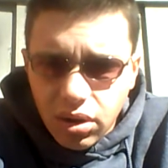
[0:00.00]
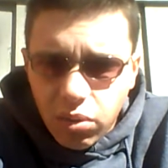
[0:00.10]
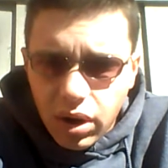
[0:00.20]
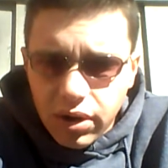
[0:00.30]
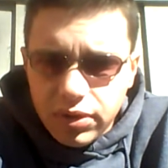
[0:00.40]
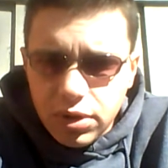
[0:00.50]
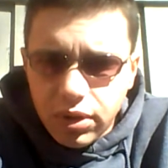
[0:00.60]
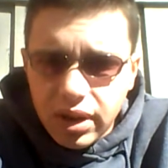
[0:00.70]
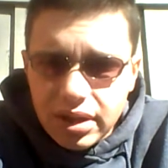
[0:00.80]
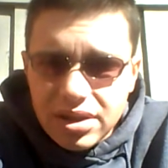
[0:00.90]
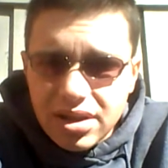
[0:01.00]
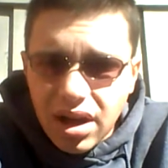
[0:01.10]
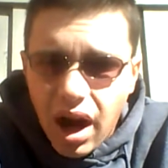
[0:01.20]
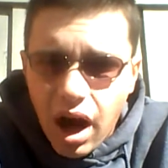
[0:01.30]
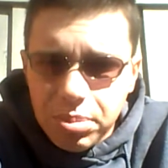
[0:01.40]
one of two things,
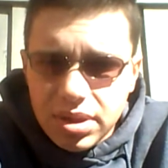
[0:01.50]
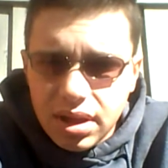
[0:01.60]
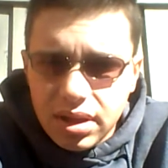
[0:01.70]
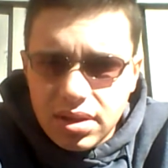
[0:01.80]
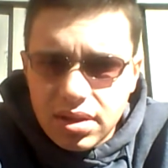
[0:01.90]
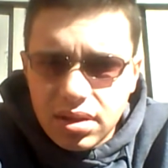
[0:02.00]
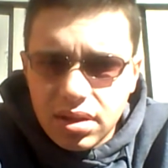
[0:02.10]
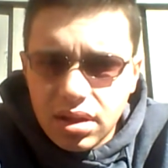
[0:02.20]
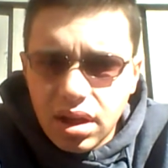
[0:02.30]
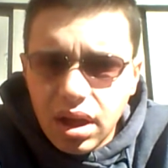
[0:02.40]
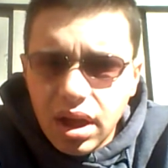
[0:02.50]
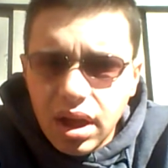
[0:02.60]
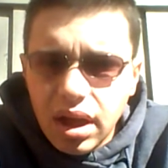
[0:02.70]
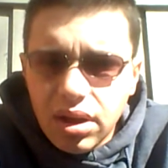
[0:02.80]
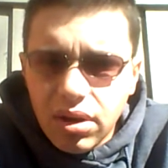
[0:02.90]
as opposites.
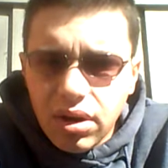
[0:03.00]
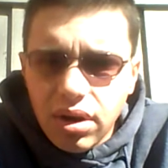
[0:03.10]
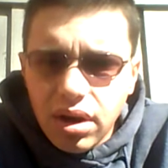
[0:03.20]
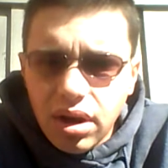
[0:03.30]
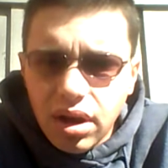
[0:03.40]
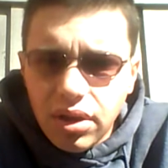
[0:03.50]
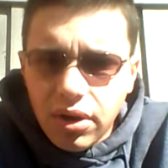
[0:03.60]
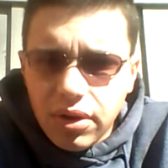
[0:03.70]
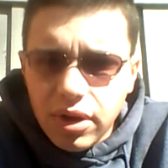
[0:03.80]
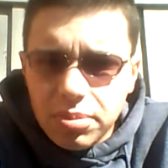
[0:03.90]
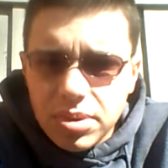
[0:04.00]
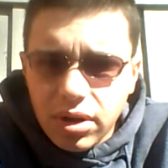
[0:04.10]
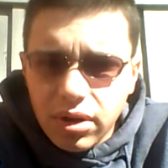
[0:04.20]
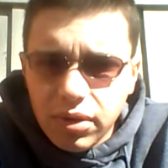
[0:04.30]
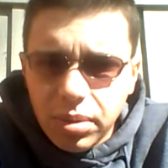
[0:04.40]
Either they're the
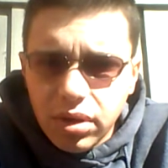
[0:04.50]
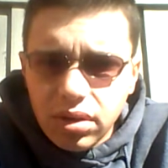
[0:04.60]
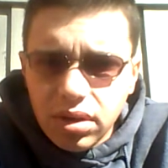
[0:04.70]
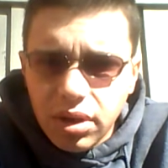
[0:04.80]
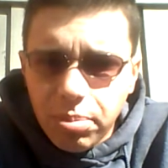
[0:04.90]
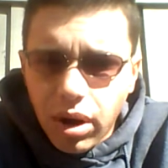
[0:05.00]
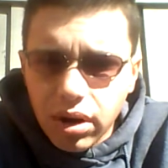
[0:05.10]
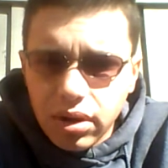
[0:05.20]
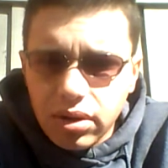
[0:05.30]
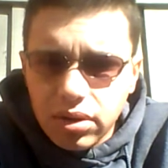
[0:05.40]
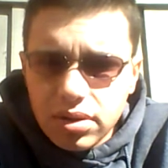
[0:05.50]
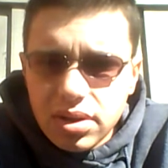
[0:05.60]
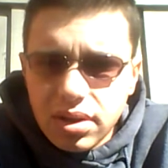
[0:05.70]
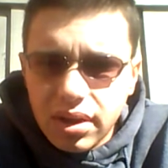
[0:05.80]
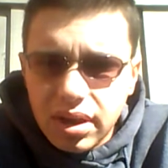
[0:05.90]
observable, the
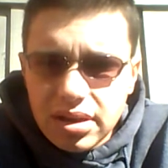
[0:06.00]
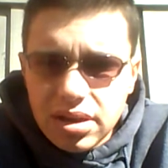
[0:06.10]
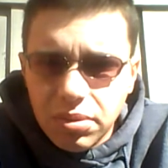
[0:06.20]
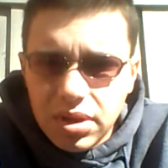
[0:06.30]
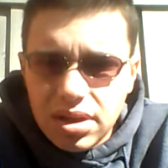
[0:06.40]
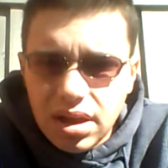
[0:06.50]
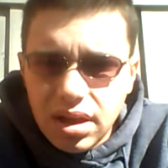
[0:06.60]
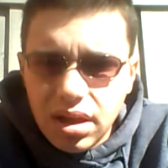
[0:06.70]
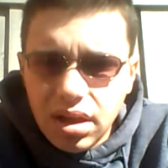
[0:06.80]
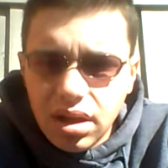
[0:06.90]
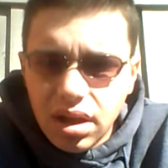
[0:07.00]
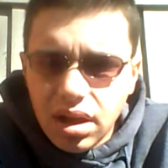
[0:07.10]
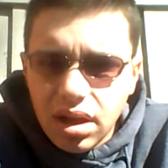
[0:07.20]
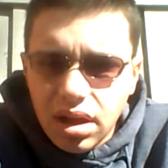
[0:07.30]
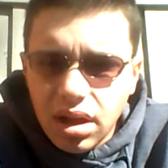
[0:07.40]
particles, the things that we see,
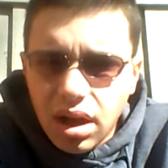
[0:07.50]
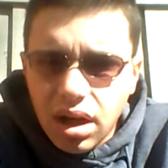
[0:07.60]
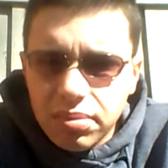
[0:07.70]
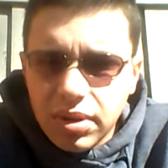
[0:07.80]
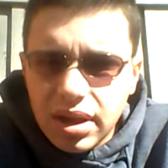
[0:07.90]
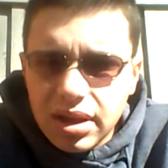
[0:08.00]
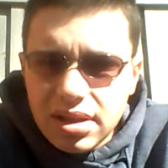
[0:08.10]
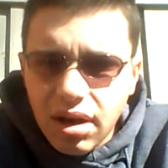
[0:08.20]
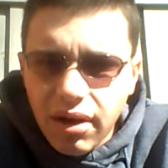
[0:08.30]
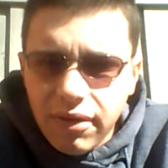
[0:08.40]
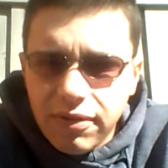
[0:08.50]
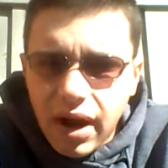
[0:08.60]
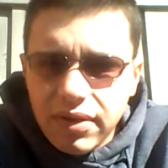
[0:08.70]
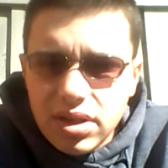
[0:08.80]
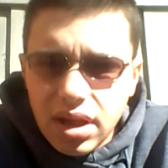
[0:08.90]
the things that our
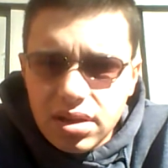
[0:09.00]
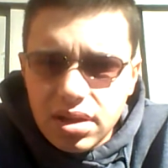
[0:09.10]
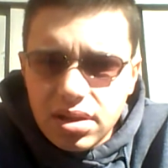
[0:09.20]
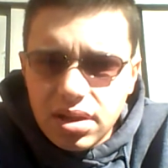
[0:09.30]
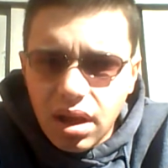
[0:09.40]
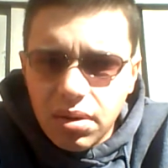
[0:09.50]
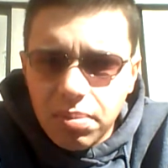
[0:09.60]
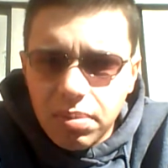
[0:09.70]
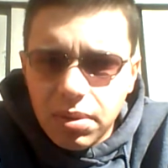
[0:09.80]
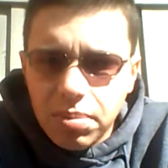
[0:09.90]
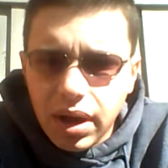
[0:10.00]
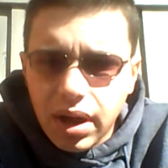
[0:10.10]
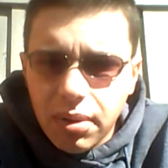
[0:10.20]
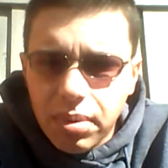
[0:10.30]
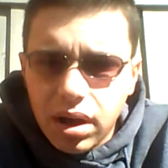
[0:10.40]
five senses can
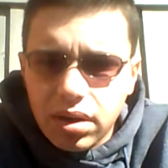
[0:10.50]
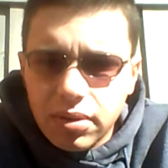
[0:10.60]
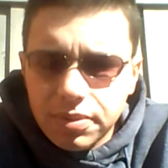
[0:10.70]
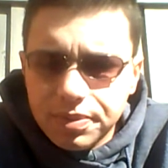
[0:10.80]
pick up on.